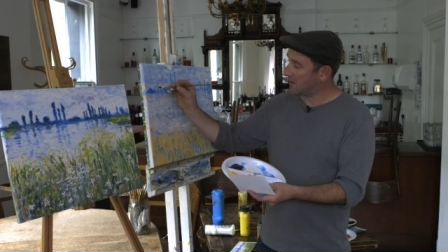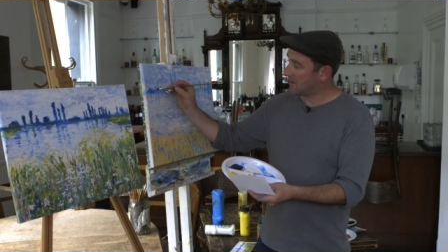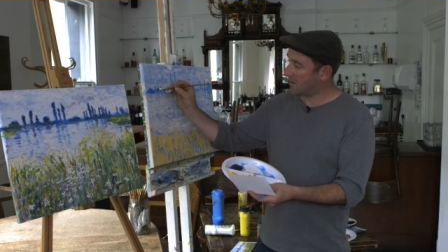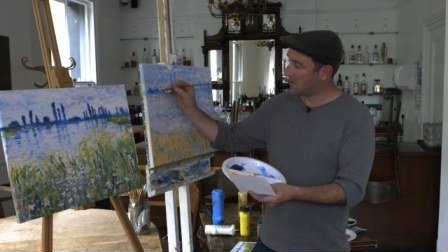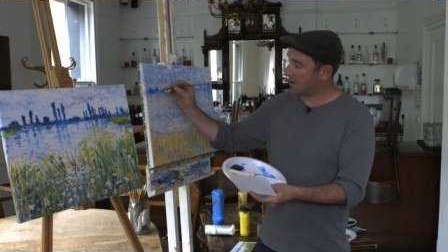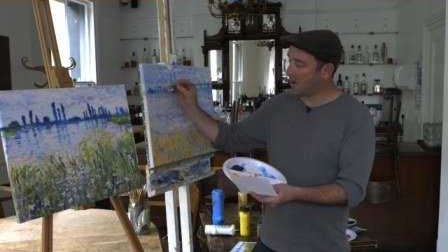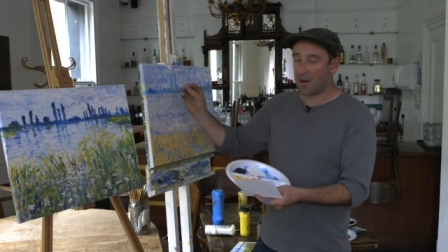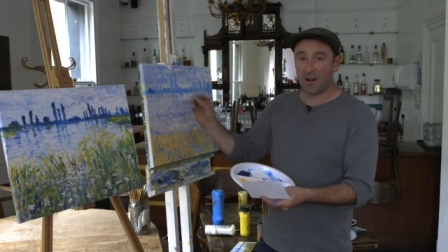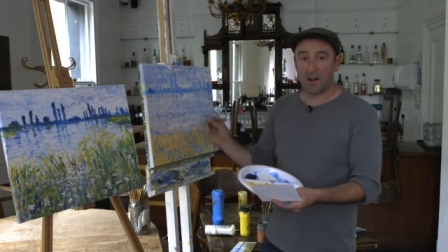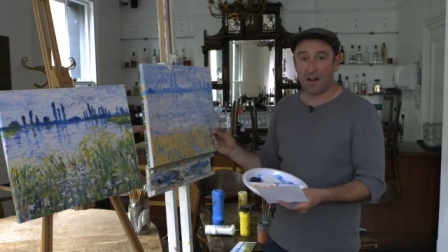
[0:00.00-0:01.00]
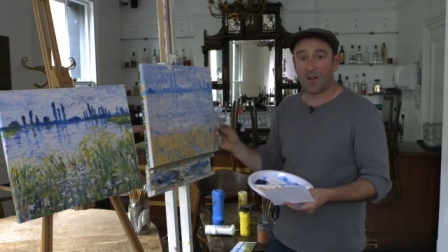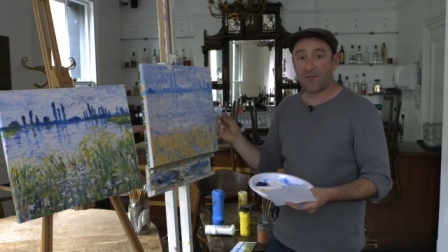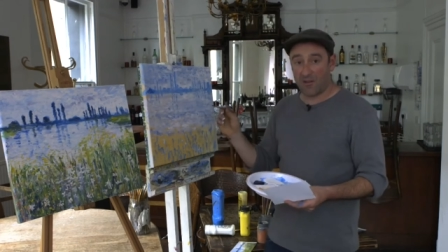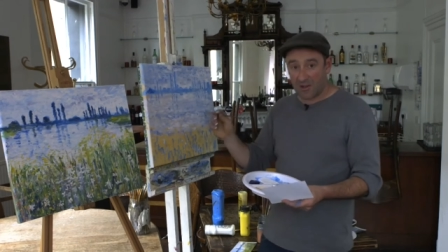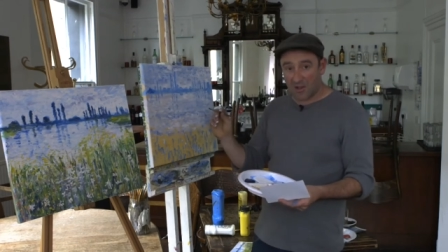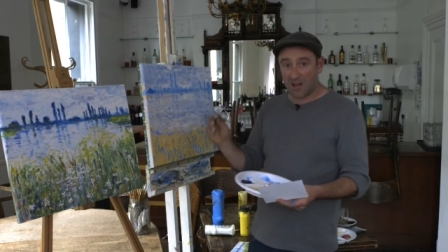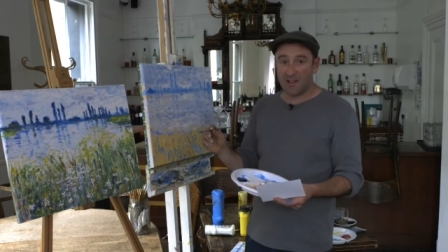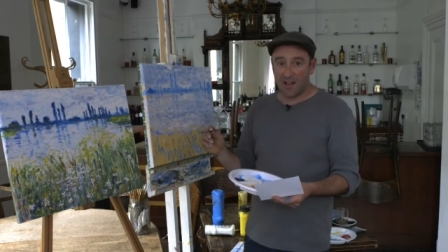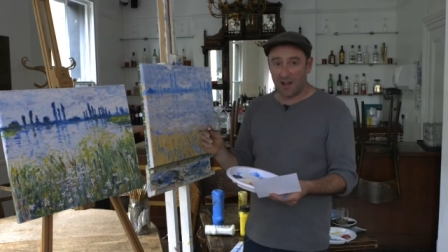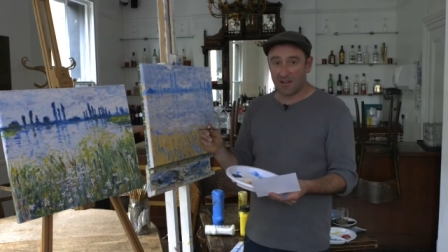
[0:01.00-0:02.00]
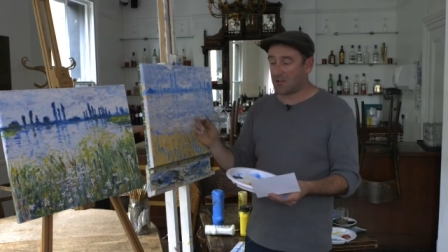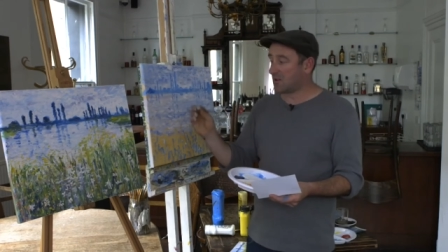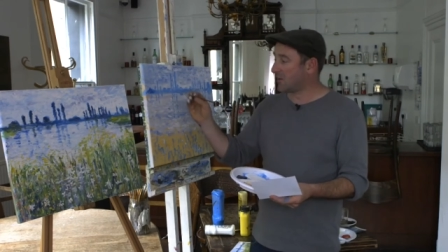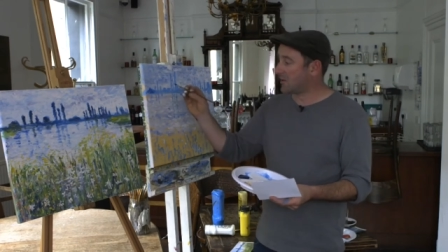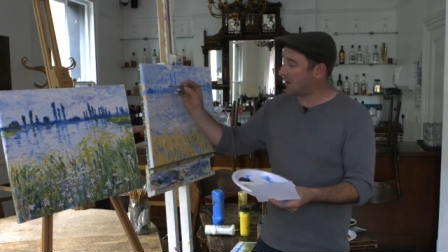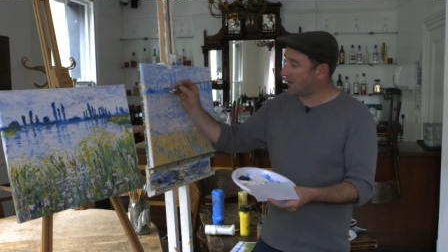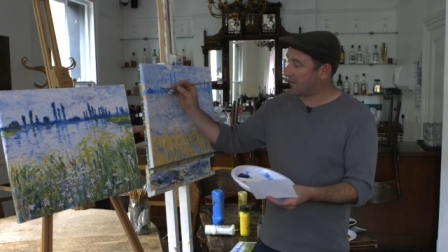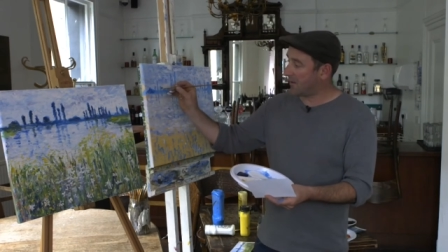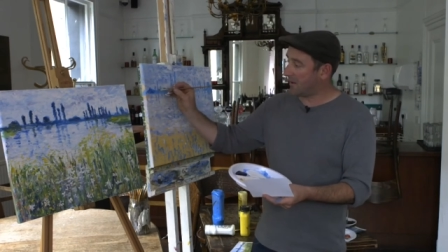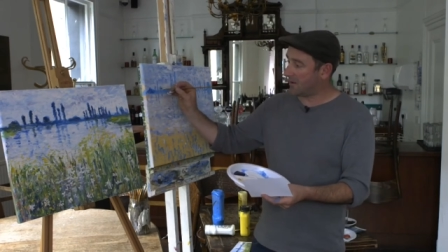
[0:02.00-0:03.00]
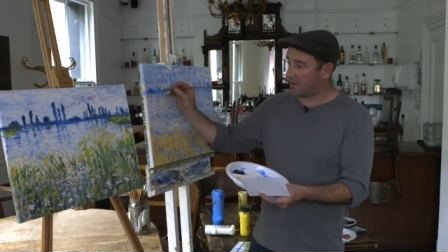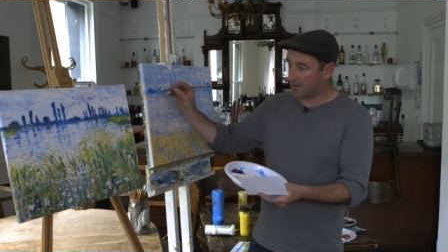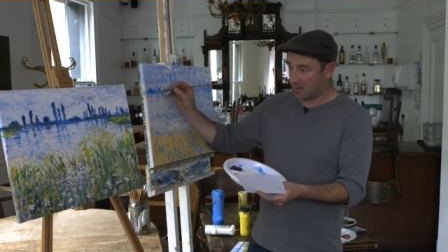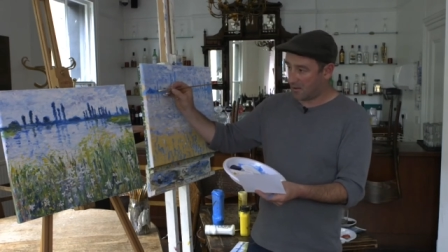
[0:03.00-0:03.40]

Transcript: So, so uh, a very shaky hand is a good thing for this.